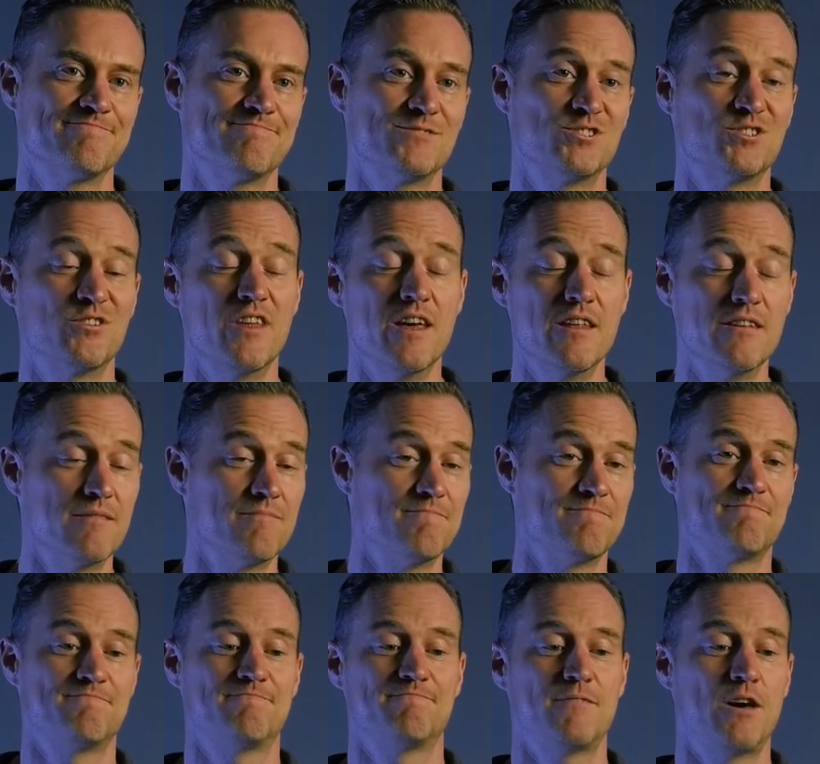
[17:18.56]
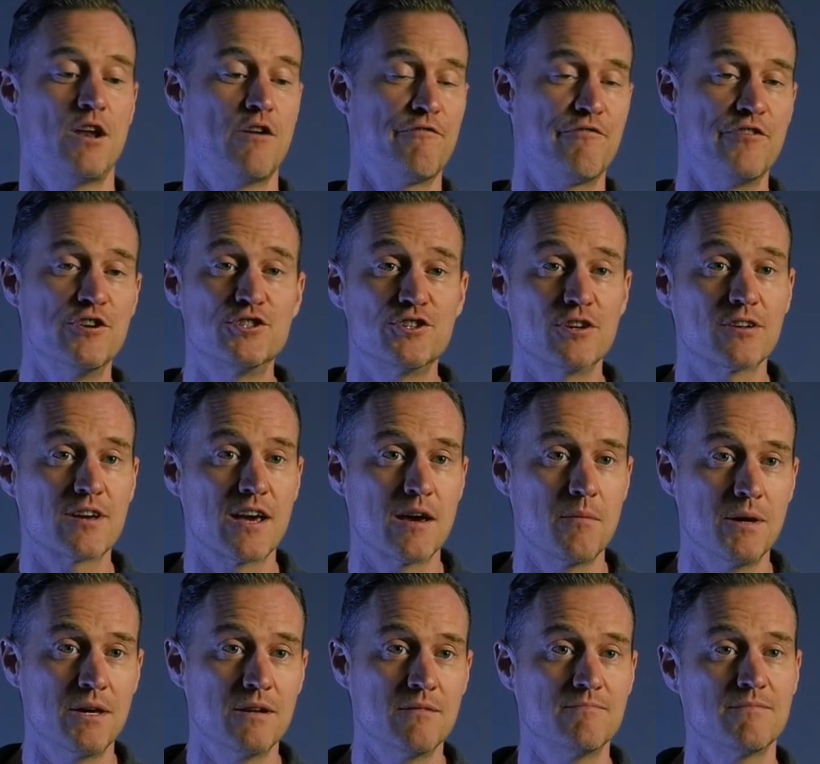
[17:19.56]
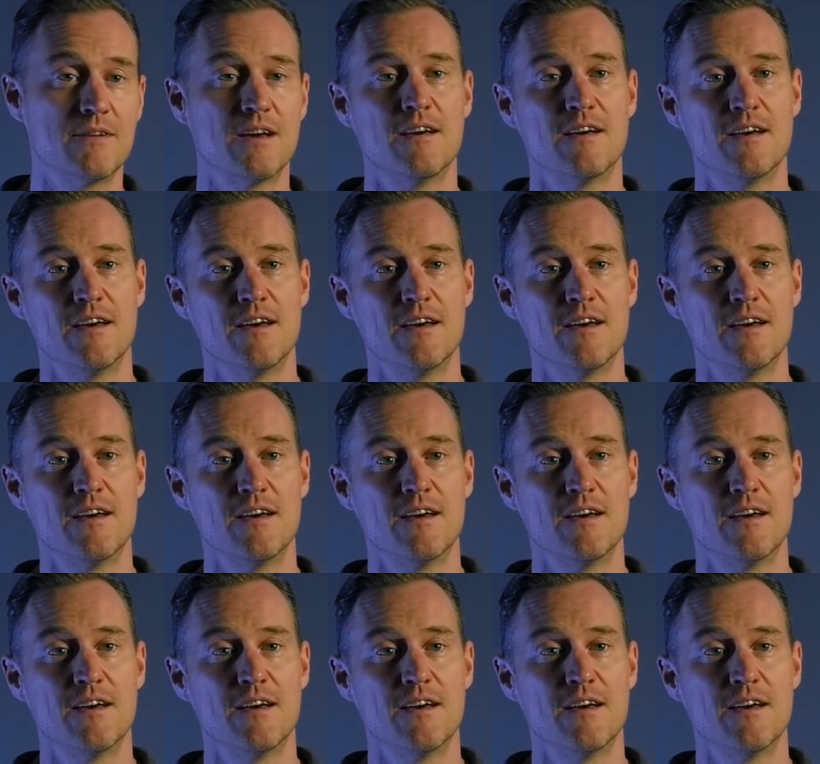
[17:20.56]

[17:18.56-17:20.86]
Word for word: So then an official came in,